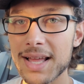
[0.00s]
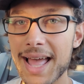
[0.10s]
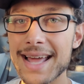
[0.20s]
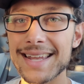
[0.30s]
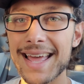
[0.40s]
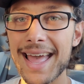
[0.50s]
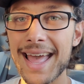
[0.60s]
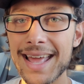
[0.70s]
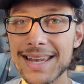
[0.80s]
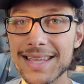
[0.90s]
at
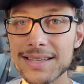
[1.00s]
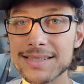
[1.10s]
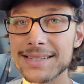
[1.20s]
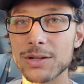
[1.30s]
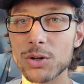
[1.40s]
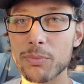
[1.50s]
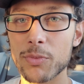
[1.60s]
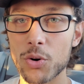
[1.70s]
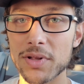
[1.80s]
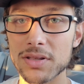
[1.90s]
any single
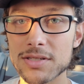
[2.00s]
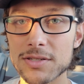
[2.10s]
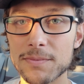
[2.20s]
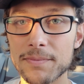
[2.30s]
moment.